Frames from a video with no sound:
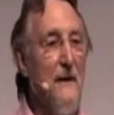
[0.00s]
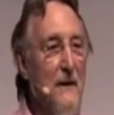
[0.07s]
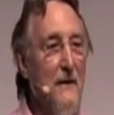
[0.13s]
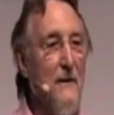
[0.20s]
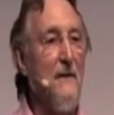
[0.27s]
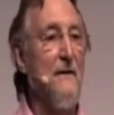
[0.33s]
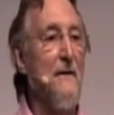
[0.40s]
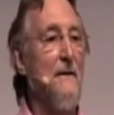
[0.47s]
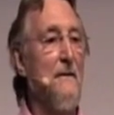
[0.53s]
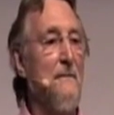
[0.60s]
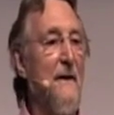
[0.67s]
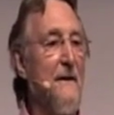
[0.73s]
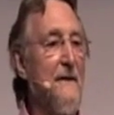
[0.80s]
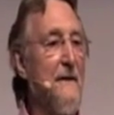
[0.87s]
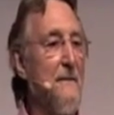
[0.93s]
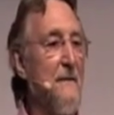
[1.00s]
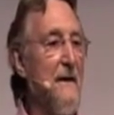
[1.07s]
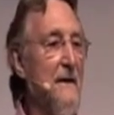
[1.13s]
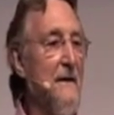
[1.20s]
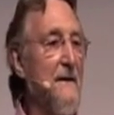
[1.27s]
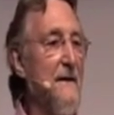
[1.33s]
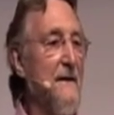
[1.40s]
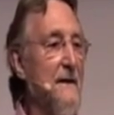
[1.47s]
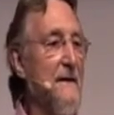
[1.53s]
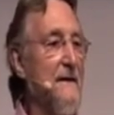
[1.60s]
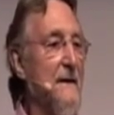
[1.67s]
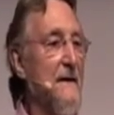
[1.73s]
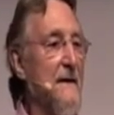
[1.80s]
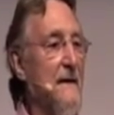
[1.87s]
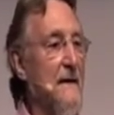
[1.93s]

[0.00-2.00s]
real possibilities